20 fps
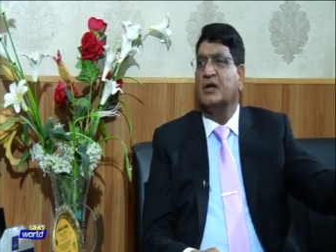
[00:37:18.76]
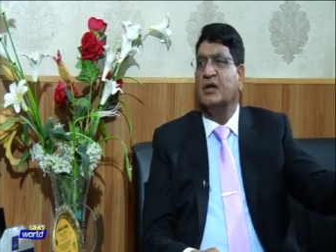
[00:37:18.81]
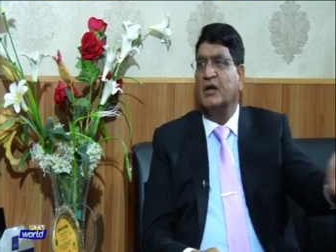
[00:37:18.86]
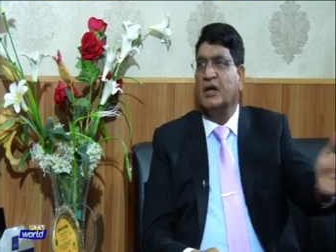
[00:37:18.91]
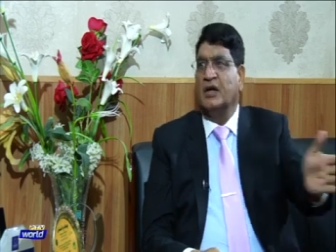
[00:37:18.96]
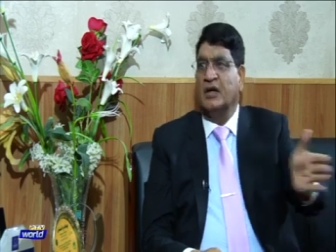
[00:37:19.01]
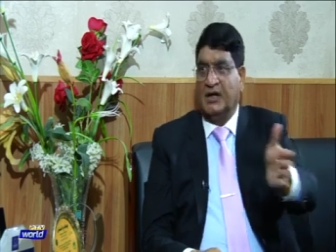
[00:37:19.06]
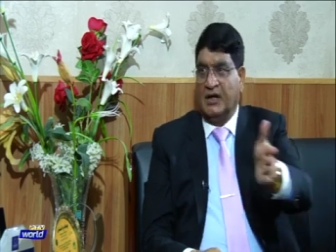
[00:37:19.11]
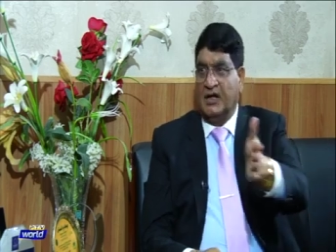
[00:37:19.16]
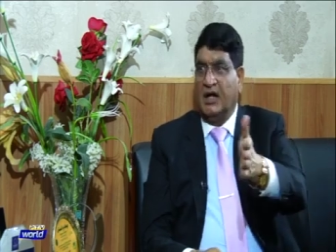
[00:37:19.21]

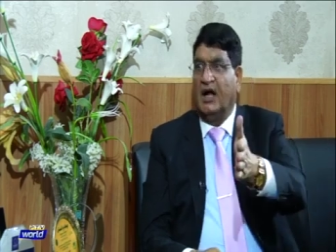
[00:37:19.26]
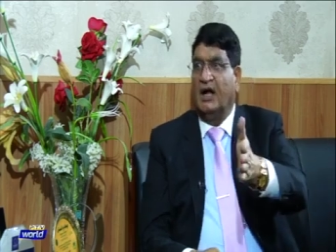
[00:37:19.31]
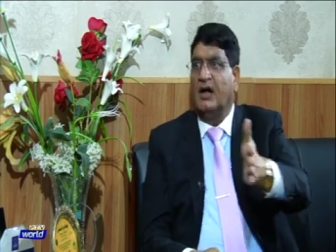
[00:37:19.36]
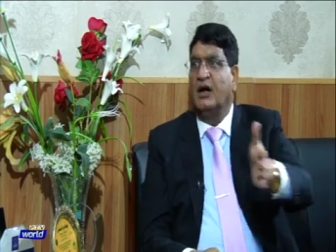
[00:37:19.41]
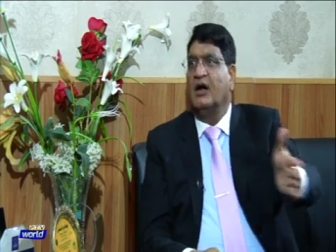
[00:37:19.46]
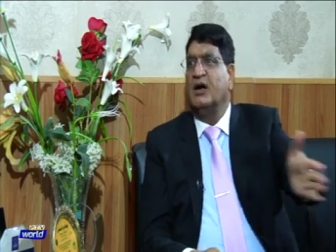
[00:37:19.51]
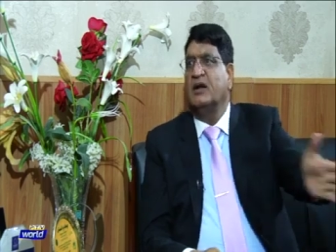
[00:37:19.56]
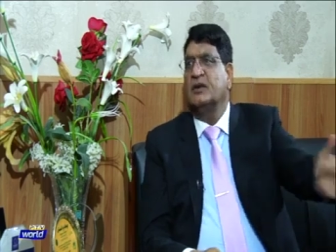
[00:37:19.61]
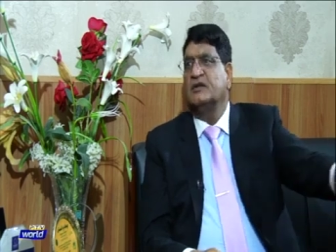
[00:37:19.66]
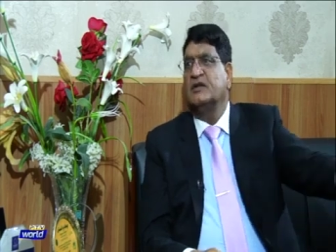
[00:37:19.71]
area
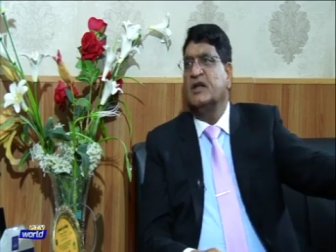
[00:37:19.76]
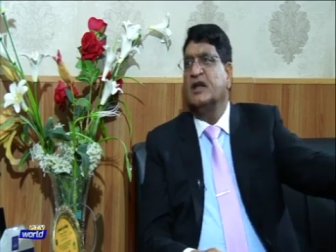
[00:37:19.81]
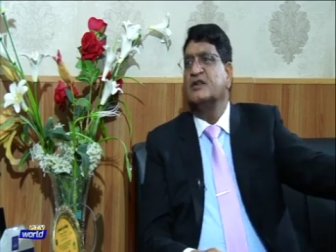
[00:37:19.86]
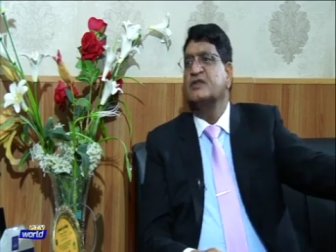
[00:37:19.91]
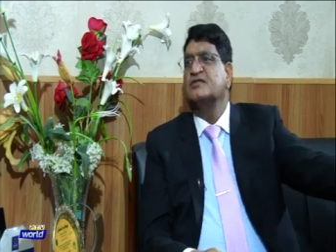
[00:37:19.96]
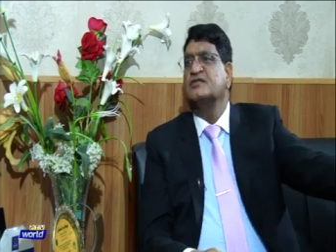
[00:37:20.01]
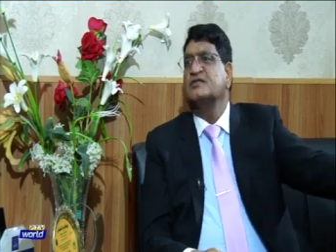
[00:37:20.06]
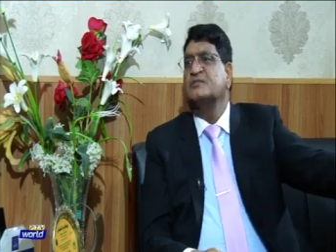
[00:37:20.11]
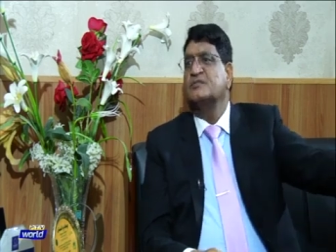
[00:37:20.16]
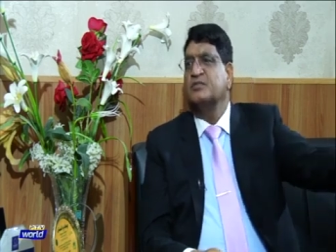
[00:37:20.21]
that
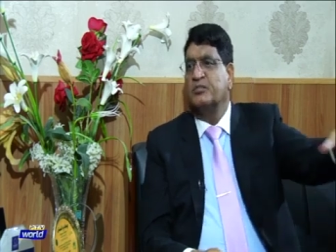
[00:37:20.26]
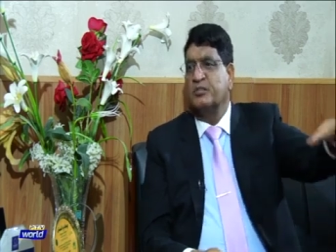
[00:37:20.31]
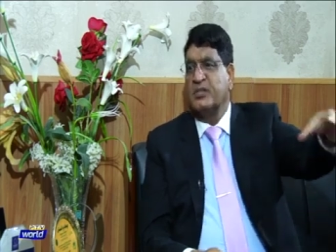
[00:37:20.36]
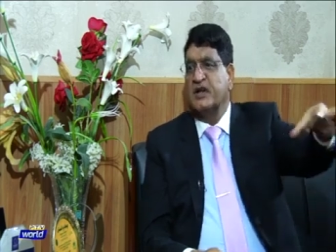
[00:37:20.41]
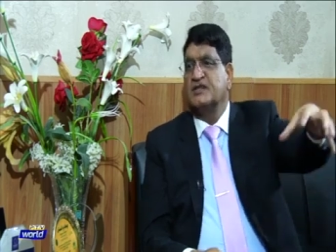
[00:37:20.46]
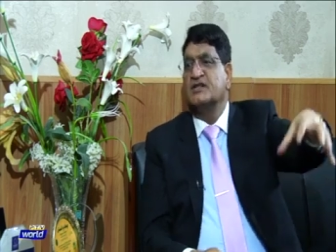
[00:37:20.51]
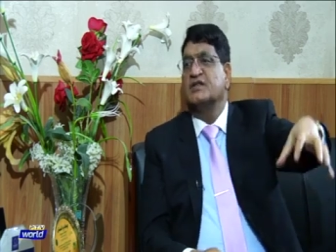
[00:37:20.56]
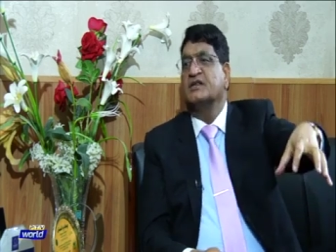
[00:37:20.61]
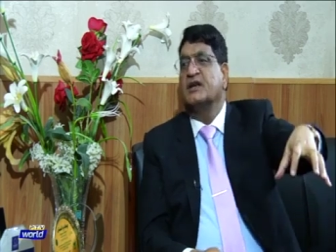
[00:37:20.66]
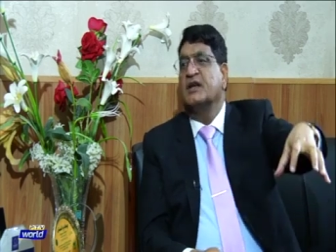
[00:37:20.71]
is
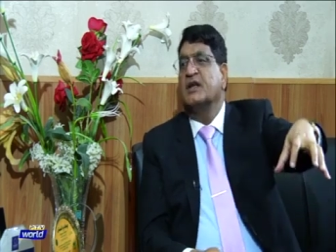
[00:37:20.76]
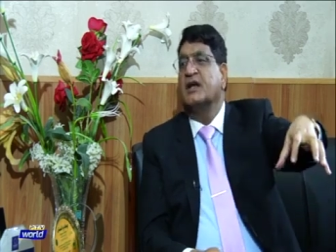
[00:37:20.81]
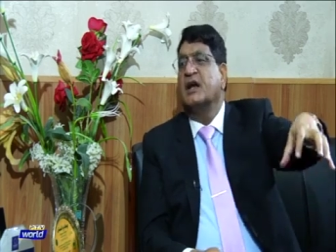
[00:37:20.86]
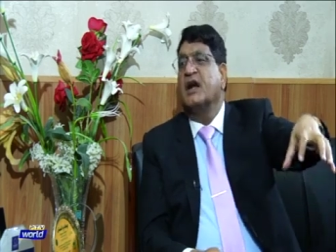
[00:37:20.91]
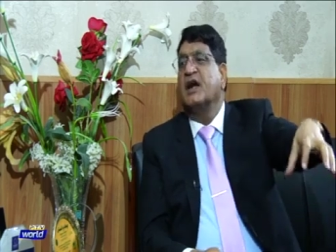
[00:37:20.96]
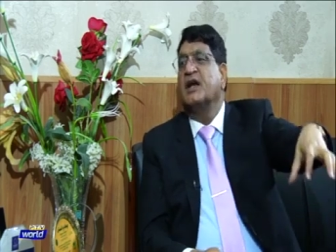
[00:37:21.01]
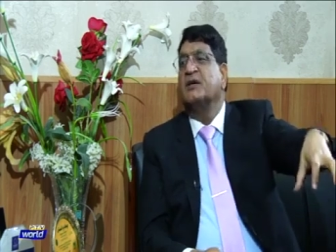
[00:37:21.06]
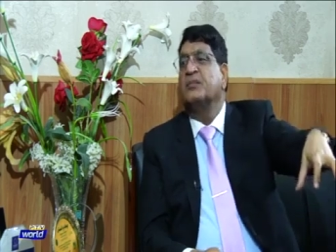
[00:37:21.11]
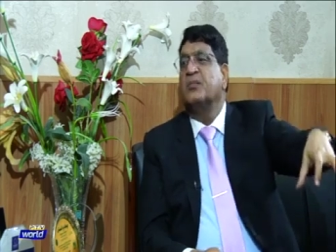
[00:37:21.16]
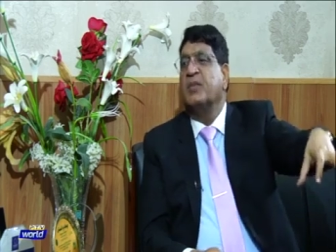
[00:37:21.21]
presently
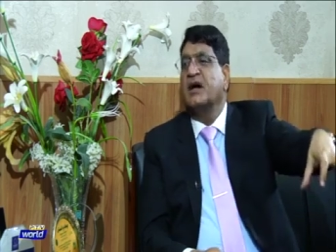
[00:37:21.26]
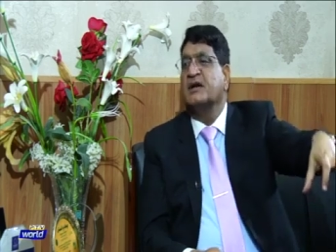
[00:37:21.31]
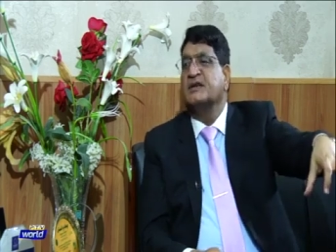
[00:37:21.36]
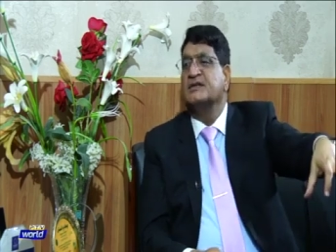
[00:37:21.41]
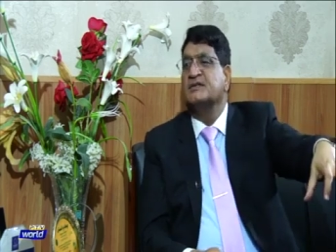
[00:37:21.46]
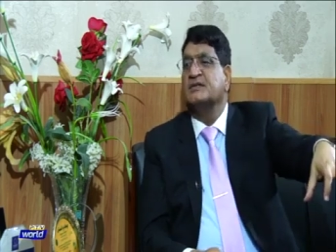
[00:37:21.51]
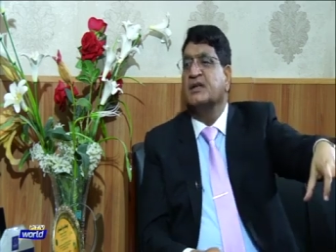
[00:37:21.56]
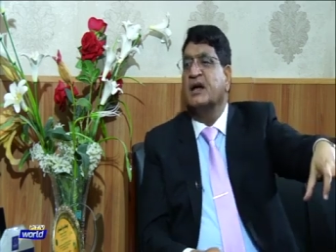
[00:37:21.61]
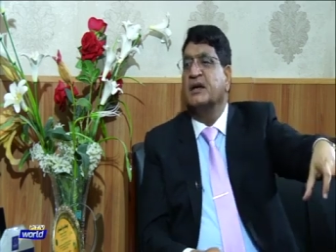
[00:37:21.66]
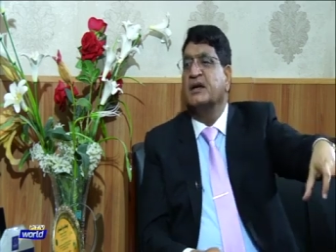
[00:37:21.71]
called
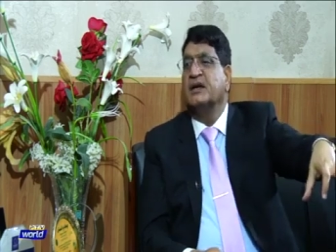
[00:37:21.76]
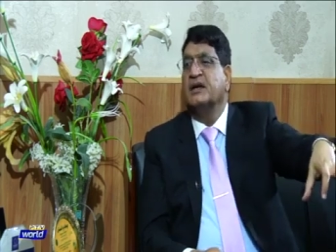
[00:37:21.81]
Pakistan.